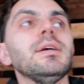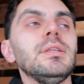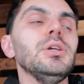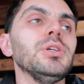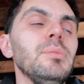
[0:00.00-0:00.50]
as
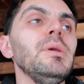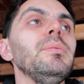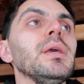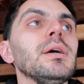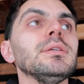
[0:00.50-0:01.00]
they should be,
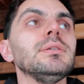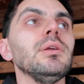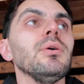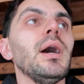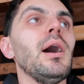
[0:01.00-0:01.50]
because
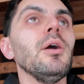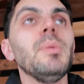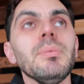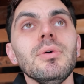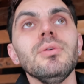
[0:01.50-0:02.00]
I hire
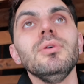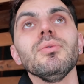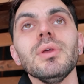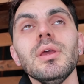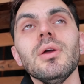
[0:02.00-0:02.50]
people who do
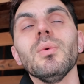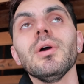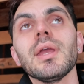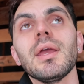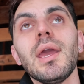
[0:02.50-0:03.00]
really good
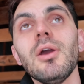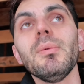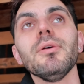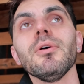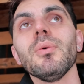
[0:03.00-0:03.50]
work and care
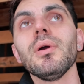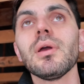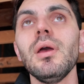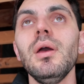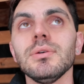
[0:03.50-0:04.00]
about their
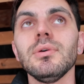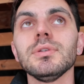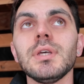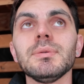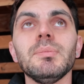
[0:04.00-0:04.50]
work. So
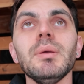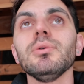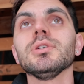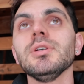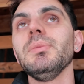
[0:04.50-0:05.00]
those types of
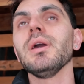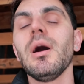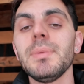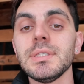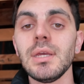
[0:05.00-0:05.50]
people should be
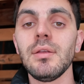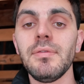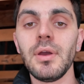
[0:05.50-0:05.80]
compensated